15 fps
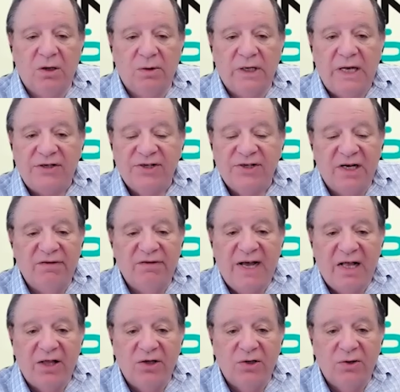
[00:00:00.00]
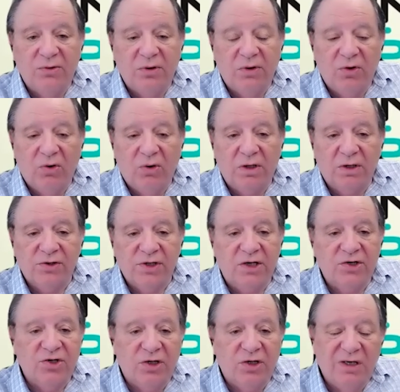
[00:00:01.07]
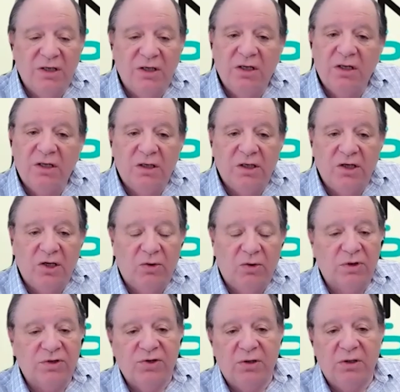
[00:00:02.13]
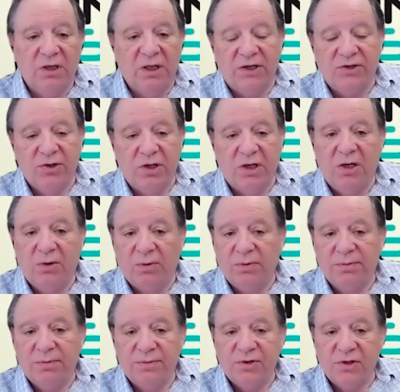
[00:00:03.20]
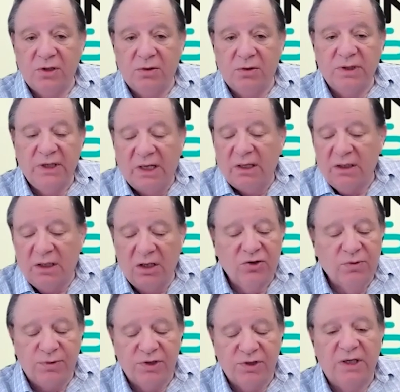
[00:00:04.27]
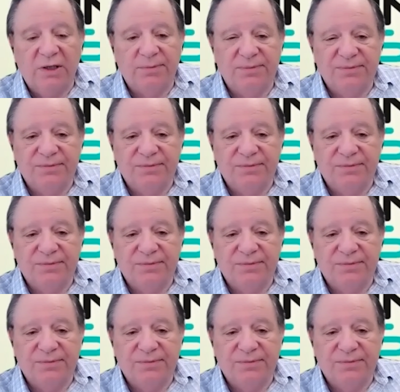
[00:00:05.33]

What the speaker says: has any value to the organization, we'll certainly let you know. So yeah, 100%.